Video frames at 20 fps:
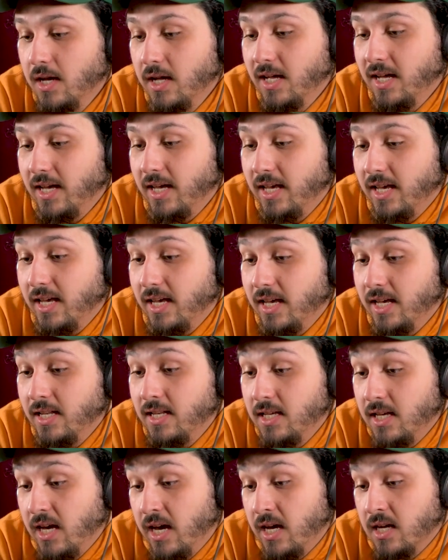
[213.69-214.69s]
Mm-hmm.
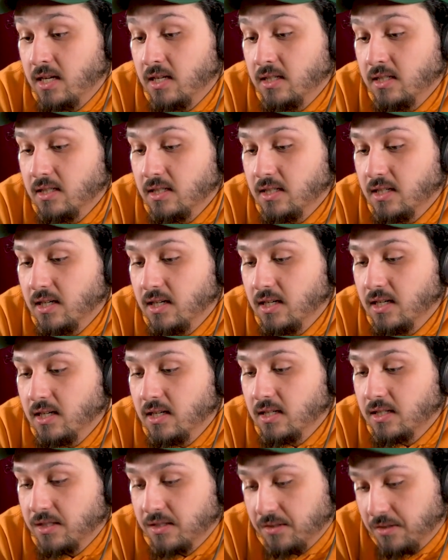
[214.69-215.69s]
Indiana,
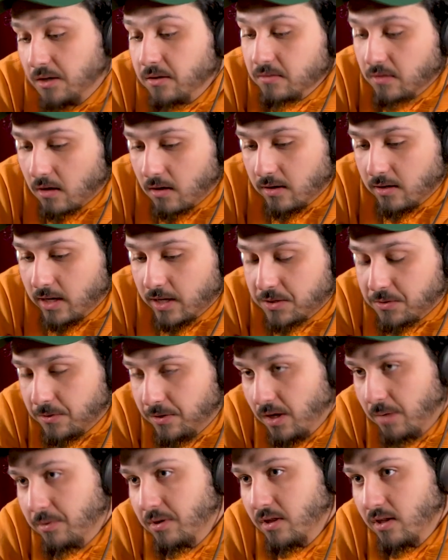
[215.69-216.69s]
you know, our next door
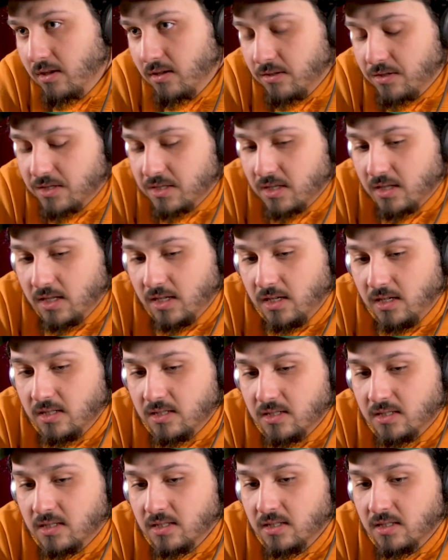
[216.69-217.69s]
neighbor just to the
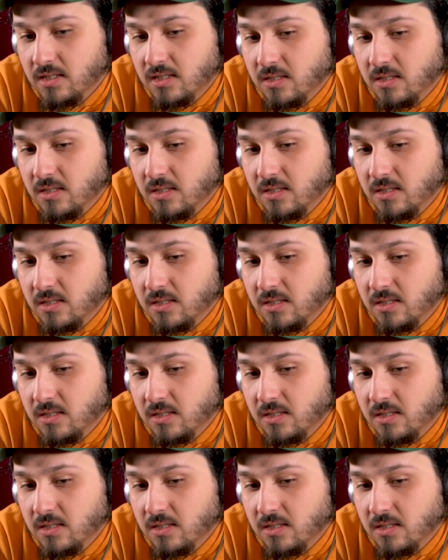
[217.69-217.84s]
east,